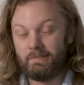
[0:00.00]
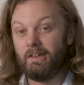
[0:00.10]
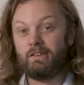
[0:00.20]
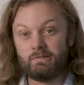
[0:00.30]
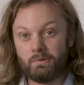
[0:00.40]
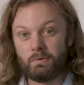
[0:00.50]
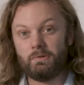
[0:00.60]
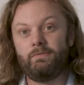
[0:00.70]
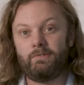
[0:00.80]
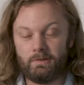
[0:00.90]
Thank you to
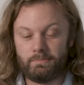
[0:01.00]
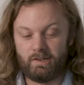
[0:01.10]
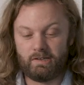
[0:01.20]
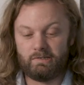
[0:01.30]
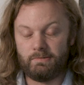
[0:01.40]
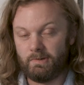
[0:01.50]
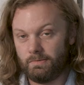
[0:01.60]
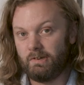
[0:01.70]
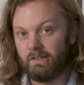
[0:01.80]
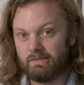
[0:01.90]
all of you because you've
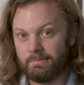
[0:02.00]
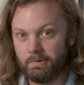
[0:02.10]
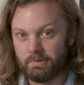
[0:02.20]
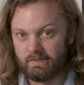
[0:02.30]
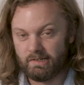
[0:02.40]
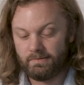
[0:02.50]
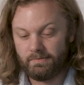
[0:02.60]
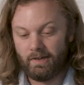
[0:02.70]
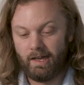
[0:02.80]
been really supportive